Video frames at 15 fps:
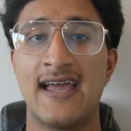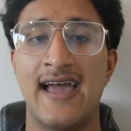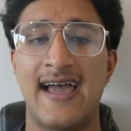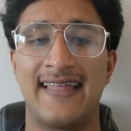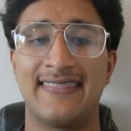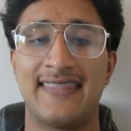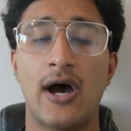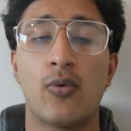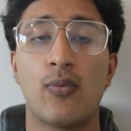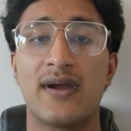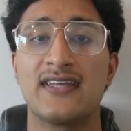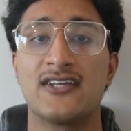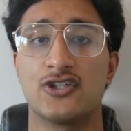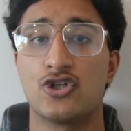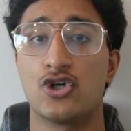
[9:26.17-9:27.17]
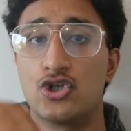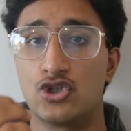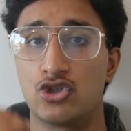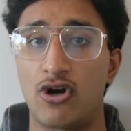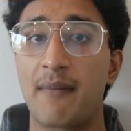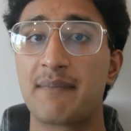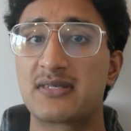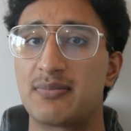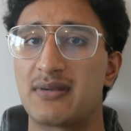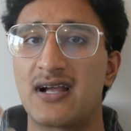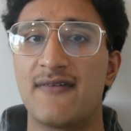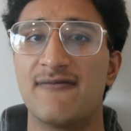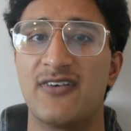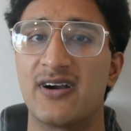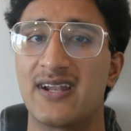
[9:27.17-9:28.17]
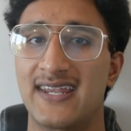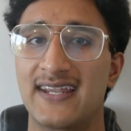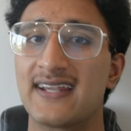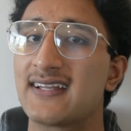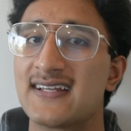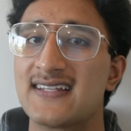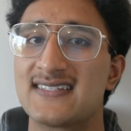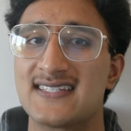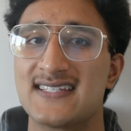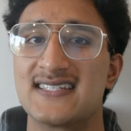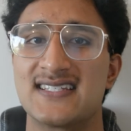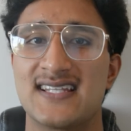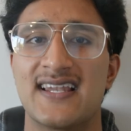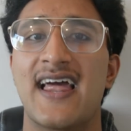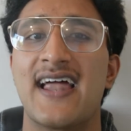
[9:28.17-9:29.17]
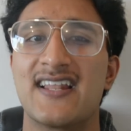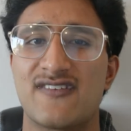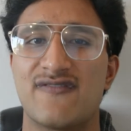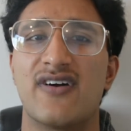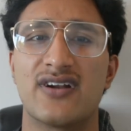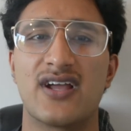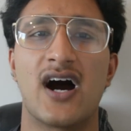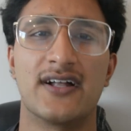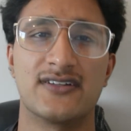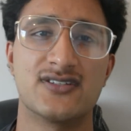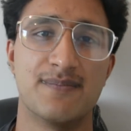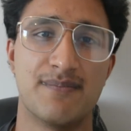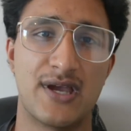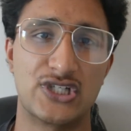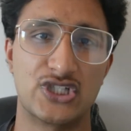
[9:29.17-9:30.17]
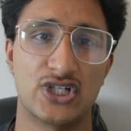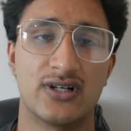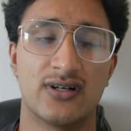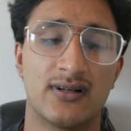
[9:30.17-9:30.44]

And that way your drops become very inconsistent and it's very hard to measure.